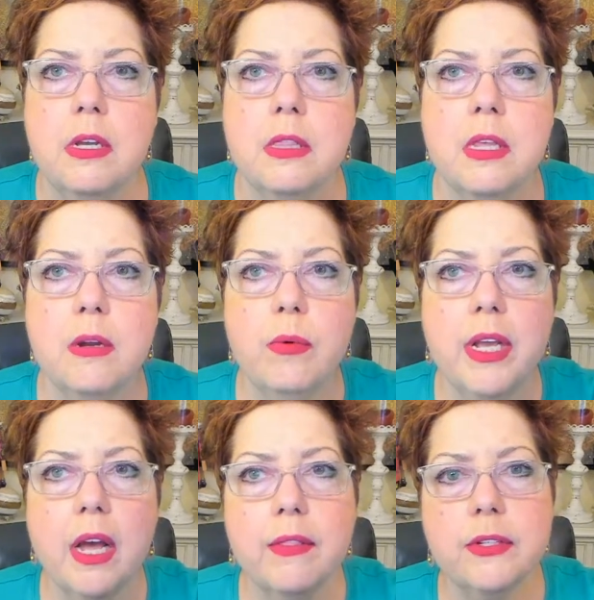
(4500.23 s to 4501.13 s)
Then we
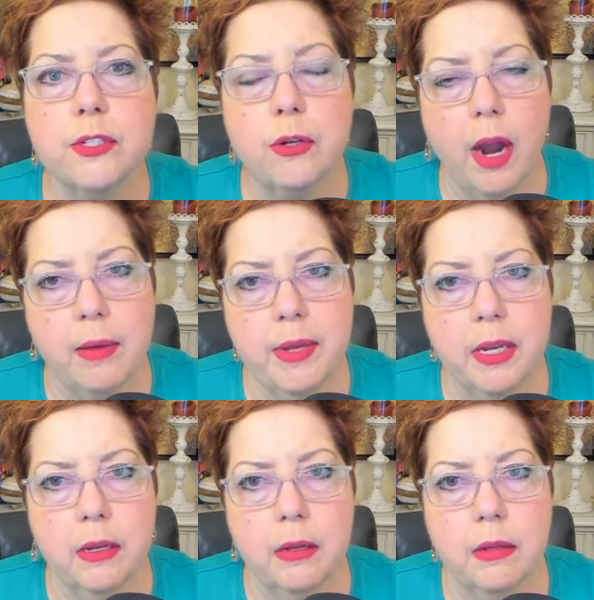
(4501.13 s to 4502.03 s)
got the
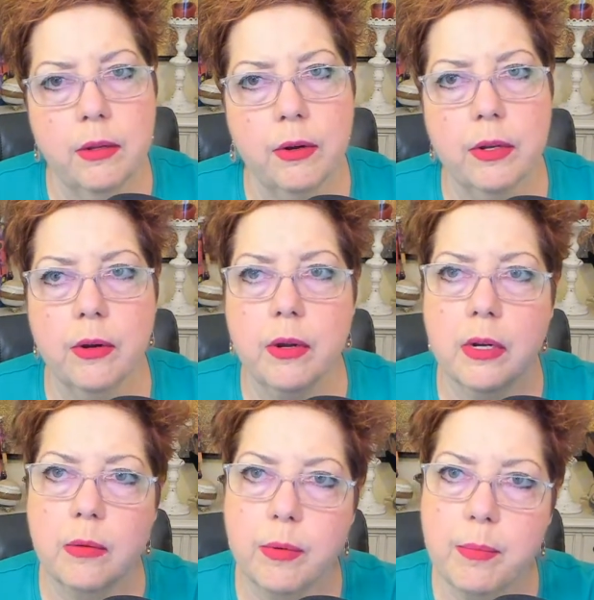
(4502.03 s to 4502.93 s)
scribing. You're going
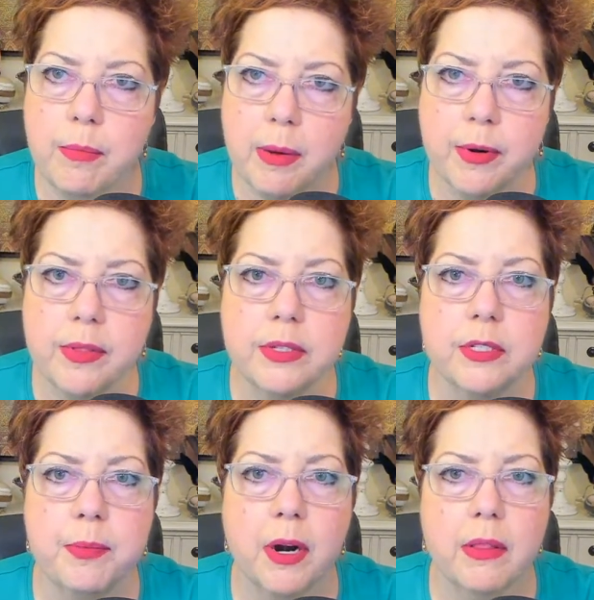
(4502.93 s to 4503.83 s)
to remember this
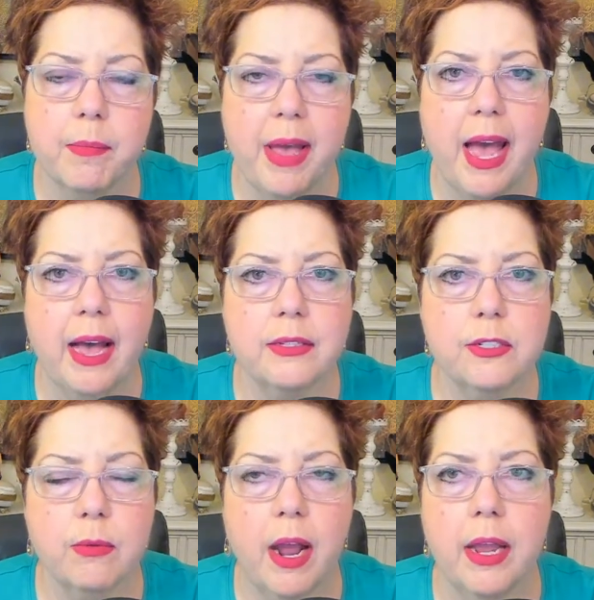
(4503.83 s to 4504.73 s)
is part of the
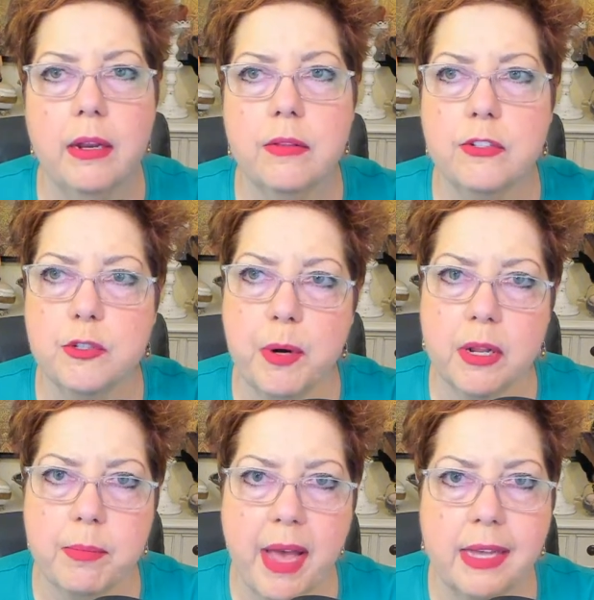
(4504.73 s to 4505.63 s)
past, right? This is part of
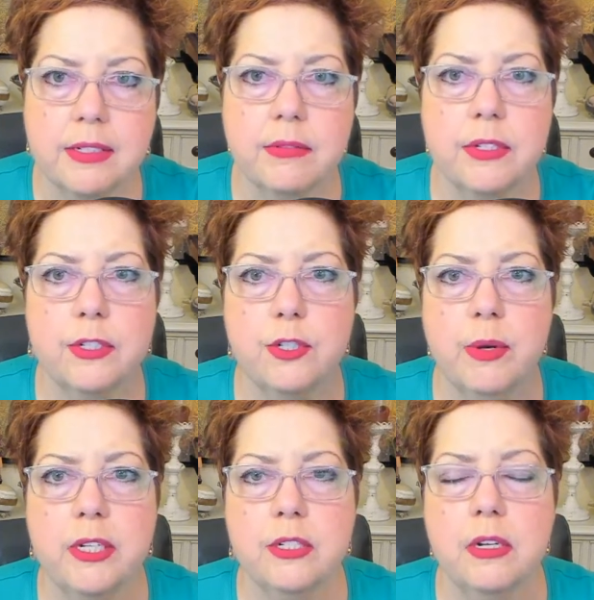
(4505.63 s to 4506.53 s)
the past of the
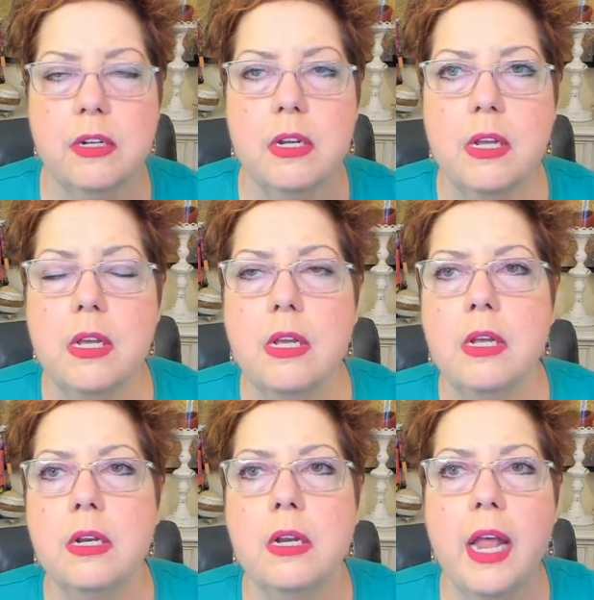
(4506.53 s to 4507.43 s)
situation.
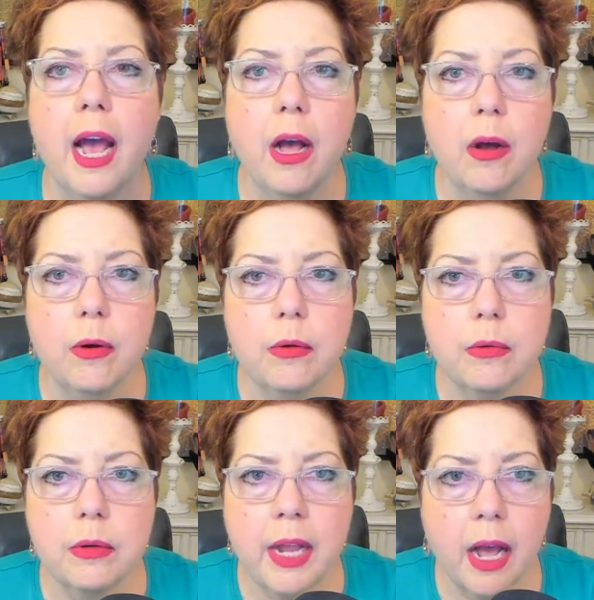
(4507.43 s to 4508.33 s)

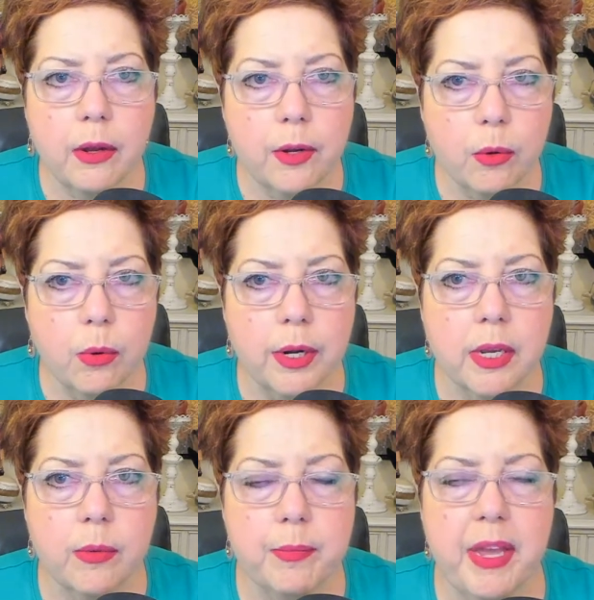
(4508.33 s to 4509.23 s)
Now you're
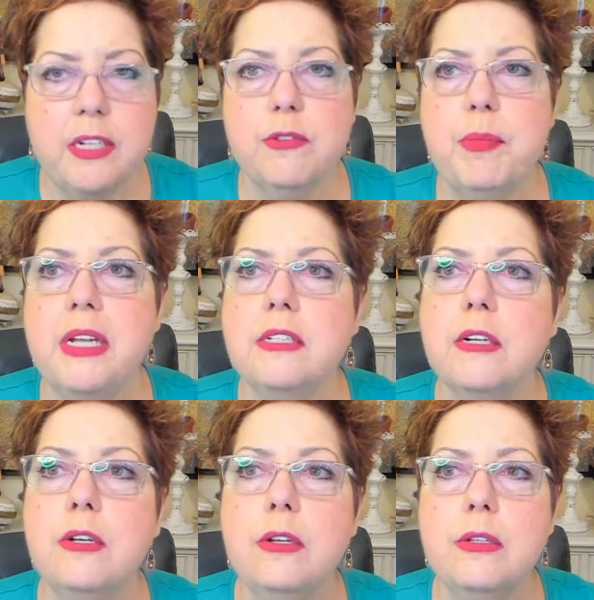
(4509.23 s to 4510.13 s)
working with Page of
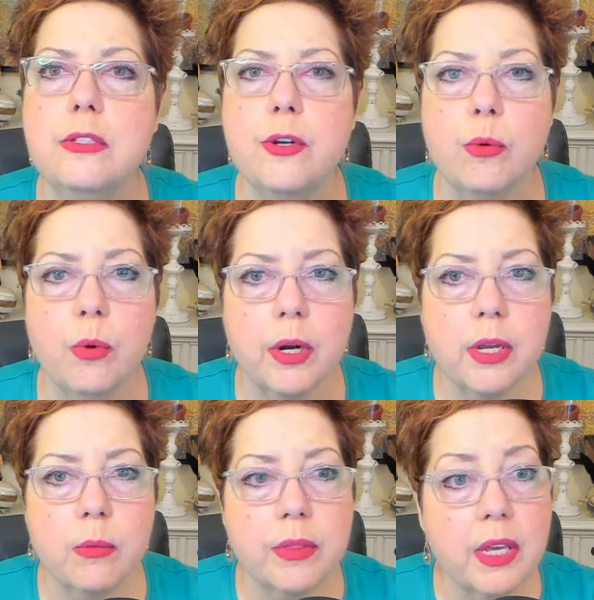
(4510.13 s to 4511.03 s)
Pentacles. You're
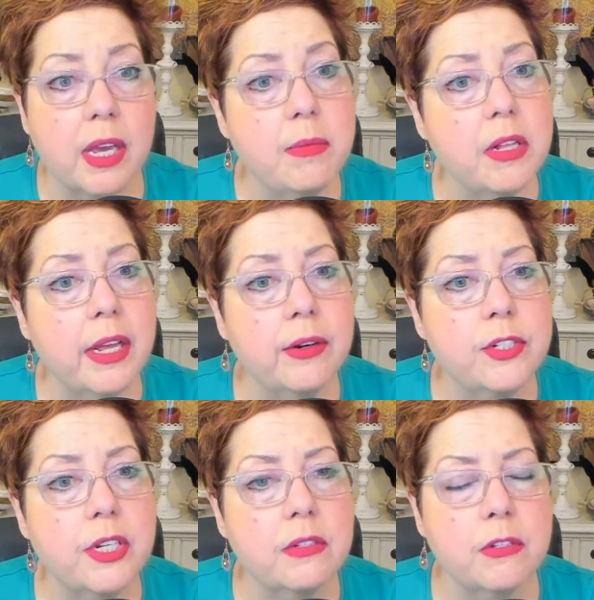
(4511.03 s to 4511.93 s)
working with camel
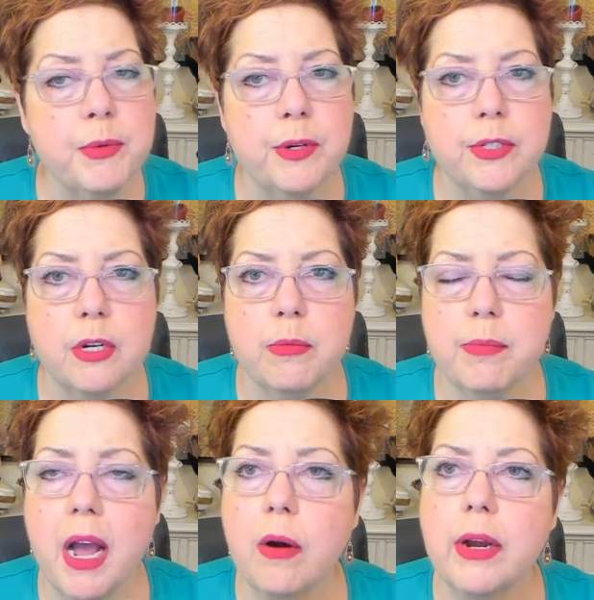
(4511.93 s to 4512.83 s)
energy as a spirit totem and
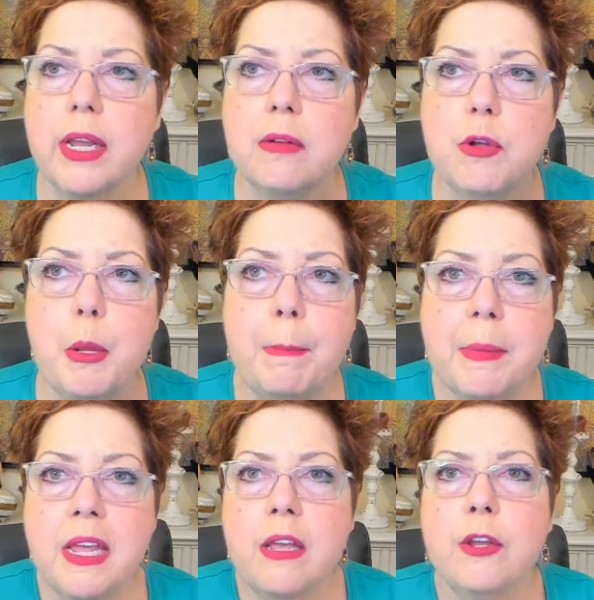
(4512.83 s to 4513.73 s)
power animal.
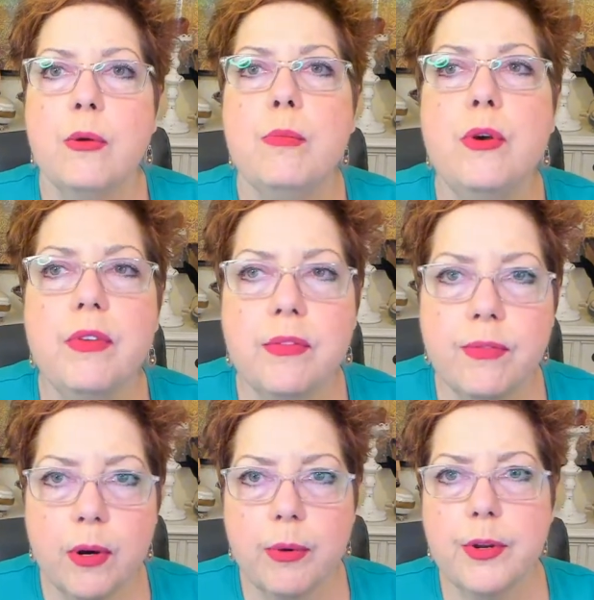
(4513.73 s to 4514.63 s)
You're moving
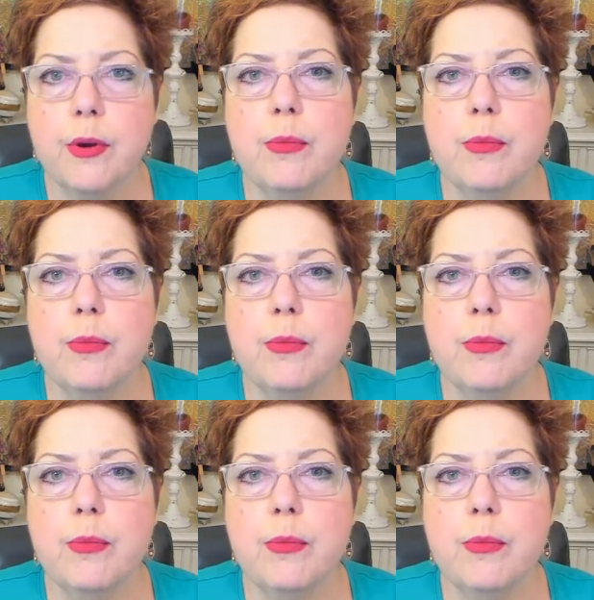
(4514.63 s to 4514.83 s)
forward